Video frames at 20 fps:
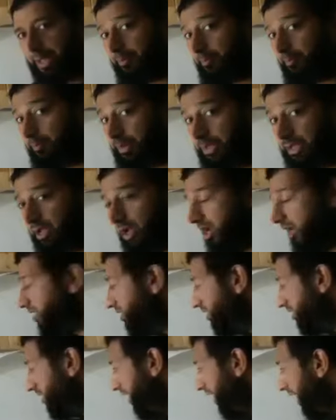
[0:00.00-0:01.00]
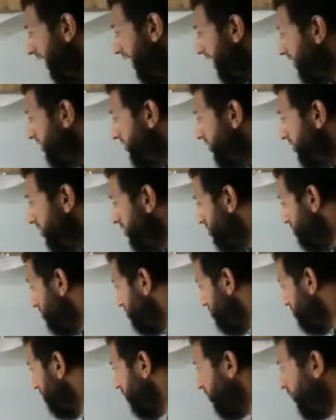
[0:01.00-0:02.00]
Because they have
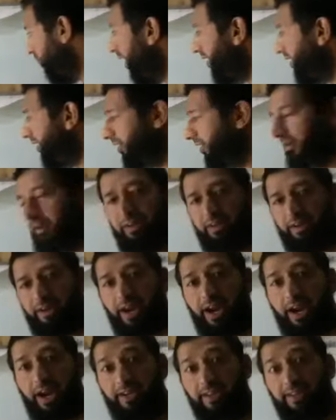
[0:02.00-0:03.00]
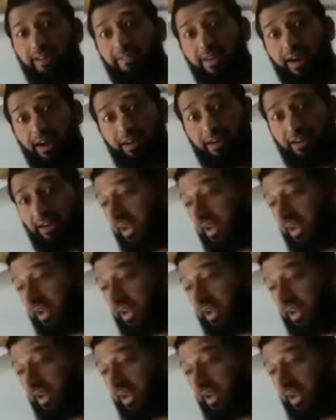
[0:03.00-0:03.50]
this vector, and the vector